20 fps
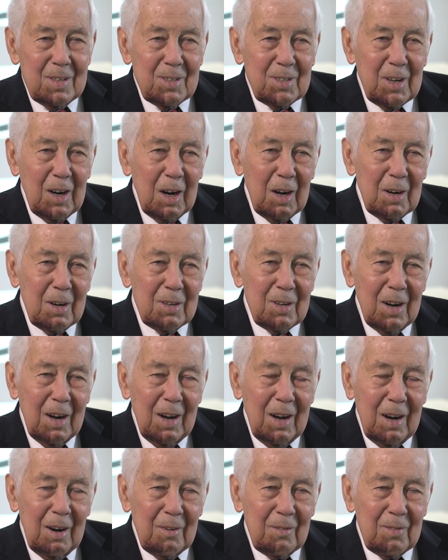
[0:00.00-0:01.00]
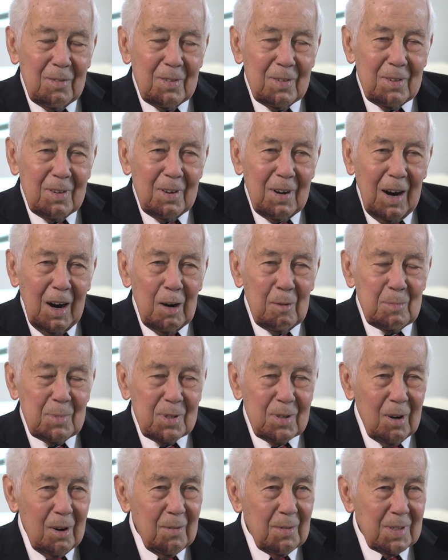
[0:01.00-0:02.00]
chair of Armed
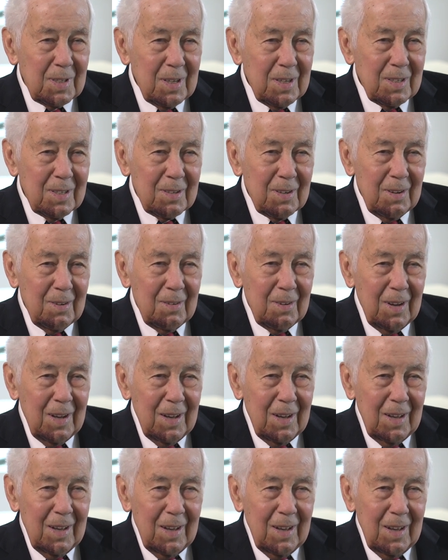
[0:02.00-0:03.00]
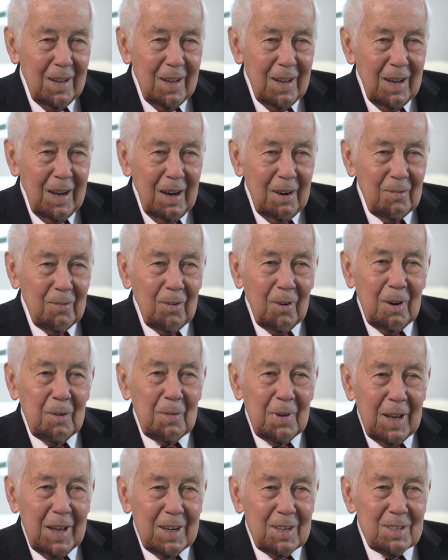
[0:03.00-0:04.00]
Services, Foreign
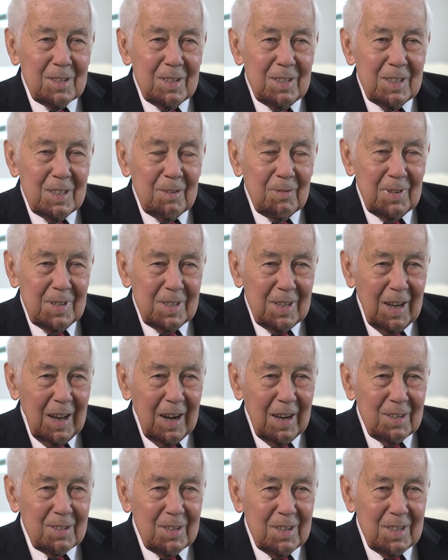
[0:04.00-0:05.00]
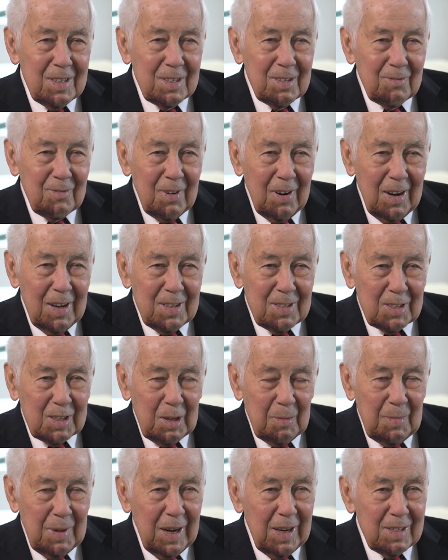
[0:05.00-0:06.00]
Relations, of Intelligence, various
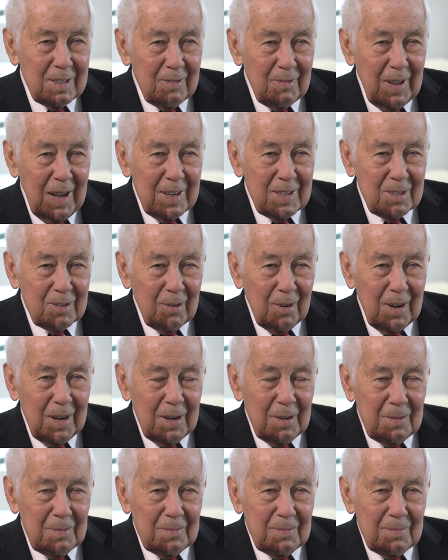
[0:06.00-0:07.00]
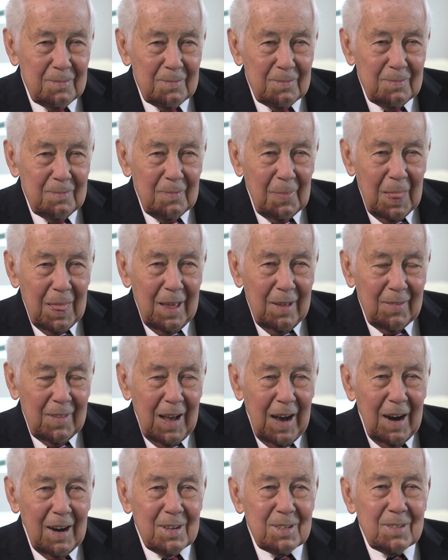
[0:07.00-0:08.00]
committees of that sort in the
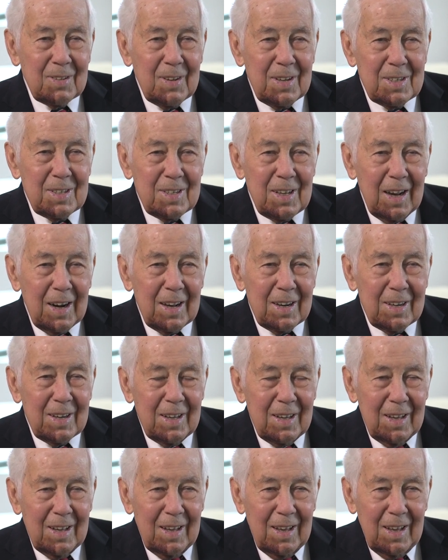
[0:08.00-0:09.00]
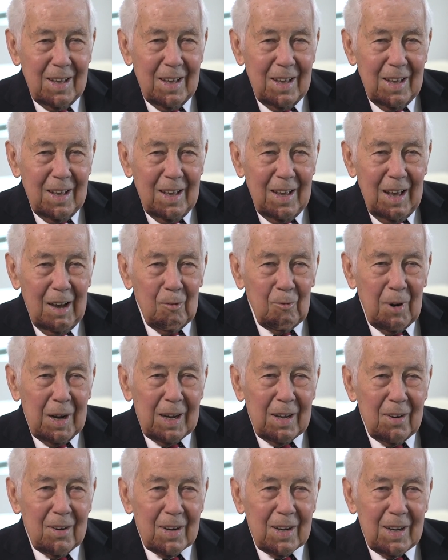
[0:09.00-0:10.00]
House and the Senate have
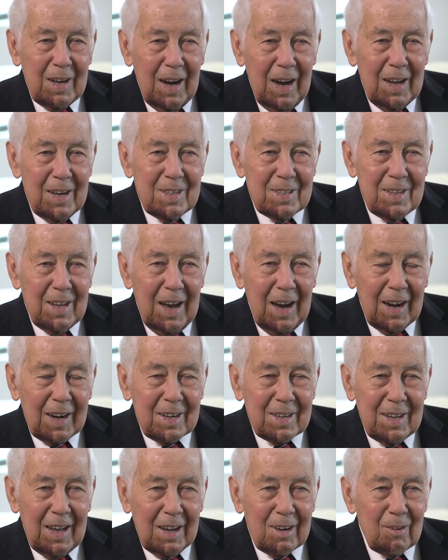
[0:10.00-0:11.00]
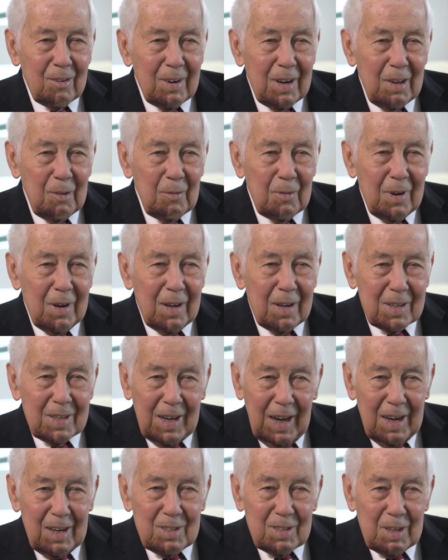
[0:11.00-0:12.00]
regular contact, not only
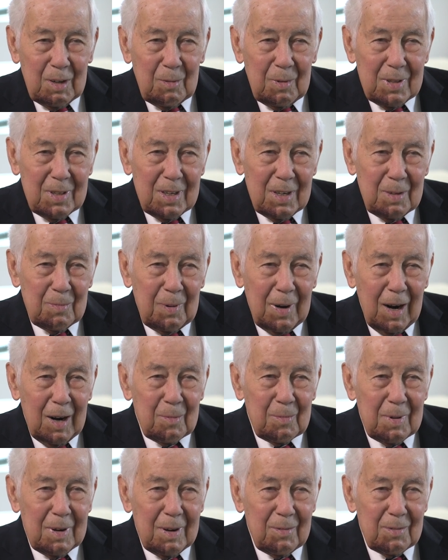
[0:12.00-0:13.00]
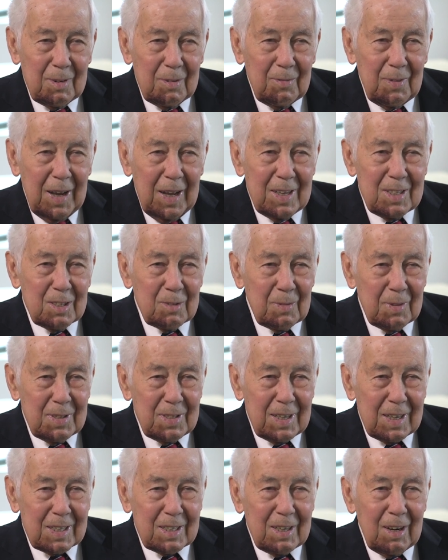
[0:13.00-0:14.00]
occasionally with the Department of Defense, with the
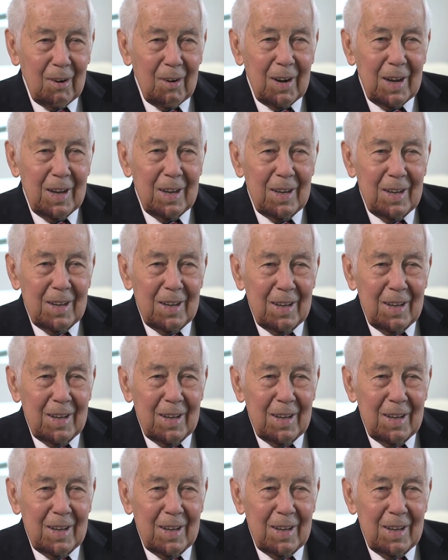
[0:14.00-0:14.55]
Secretary,